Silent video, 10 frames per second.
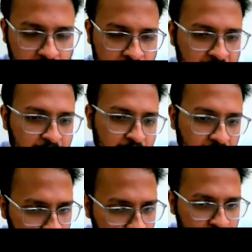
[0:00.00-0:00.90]
serum
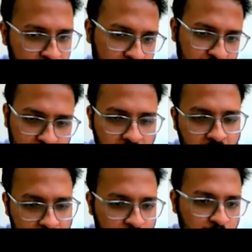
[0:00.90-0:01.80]
of
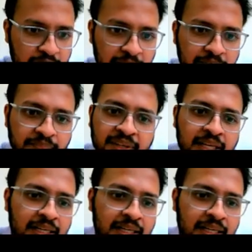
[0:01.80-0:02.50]
sodium.